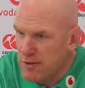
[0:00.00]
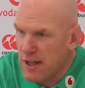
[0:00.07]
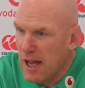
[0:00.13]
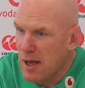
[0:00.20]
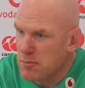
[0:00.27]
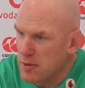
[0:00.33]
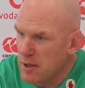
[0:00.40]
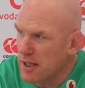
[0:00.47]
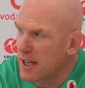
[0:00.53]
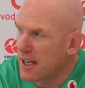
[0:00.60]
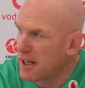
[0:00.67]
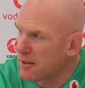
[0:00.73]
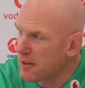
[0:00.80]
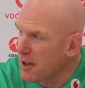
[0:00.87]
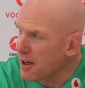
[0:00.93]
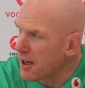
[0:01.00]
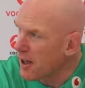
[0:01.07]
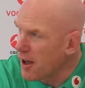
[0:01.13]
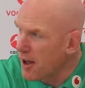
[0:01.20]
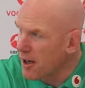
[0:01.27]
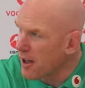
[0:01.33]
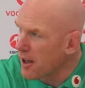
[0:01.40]
gap you get
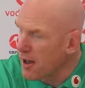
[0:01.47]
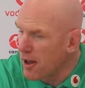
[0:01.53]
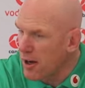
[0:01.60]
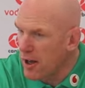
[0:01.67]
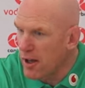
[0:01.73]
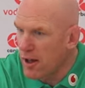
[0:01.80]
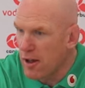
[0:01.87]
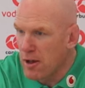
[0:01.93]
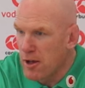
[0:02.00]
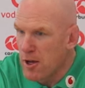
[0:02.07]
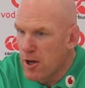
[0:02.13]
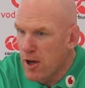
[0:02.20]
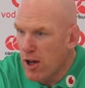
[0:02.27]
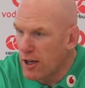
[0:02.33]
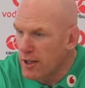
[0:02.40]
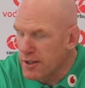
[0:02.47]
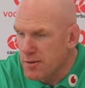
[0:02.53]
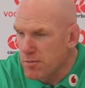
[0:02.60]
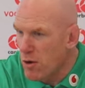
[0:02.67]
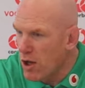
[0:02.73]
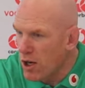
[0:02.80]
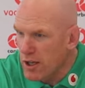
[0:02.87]
on a
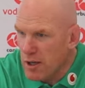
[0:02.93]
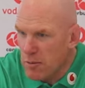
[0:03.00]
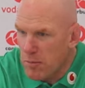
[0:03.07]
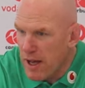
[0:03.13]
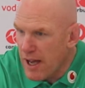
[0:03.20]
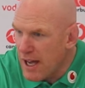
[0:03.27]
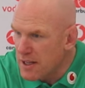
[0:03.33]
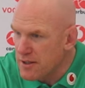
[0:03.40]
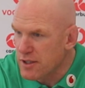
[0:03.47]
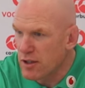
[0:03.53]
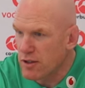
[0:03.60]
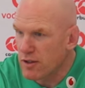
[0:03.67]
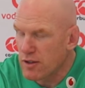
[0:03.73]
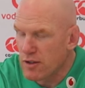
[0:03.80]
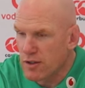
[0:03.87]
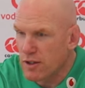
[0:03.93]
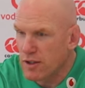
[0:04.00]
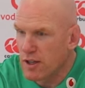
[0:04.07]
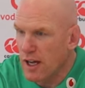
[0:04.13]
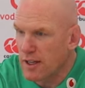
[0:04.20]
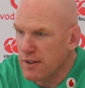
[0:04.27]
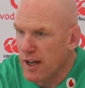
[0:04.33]
small little pass, and
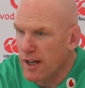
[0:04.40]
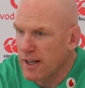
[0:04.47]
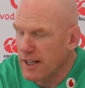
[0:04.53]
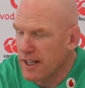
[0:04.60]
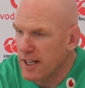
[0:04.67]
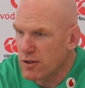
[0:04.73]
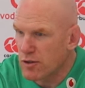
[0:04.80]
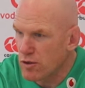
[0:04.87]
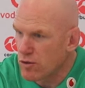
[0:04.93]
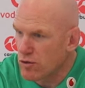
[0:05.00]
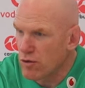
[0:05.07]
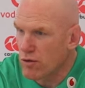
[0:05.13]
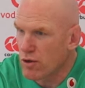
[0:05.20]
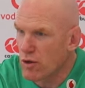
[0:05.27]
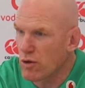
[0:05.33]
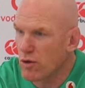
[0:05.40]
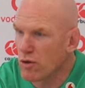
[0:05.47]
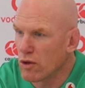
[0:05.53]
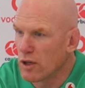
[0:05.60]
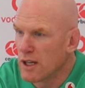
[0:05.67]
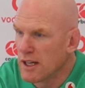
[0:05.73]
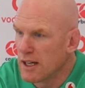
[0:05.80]
it gets you through the
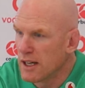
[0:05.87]
hole.